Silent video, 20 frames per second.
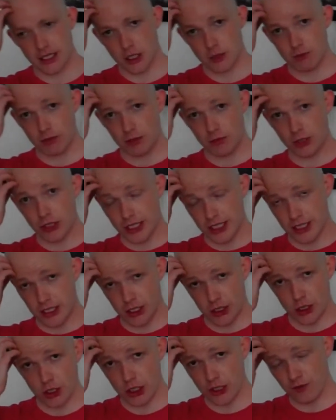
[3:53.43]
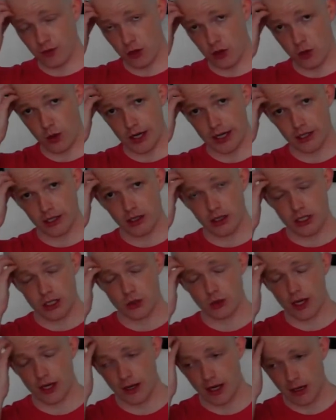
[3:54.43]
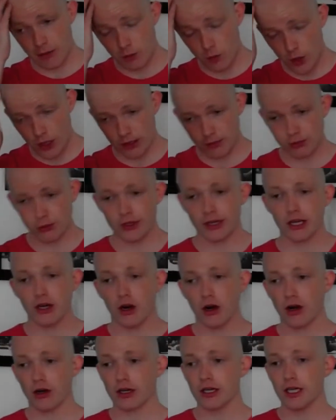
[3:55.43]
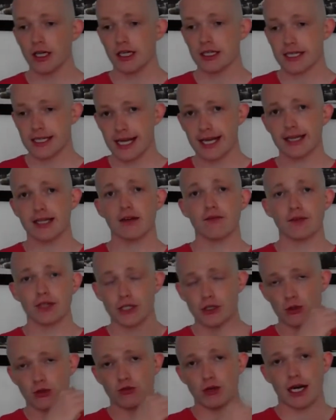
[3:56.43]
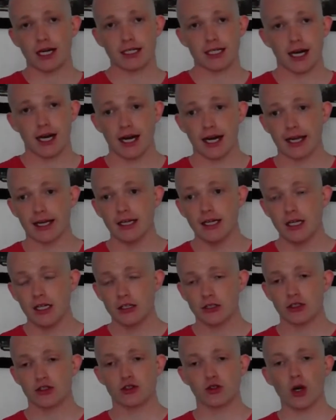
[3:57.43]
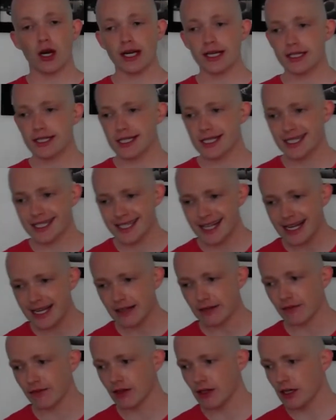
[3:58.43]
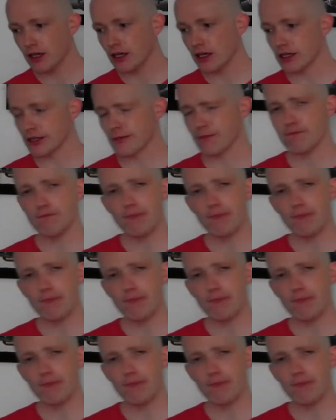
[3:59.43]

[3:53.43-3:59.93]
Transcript: something which gets searched for quite a lot. So I worked pretty hard to get that video ranked high, to try and save as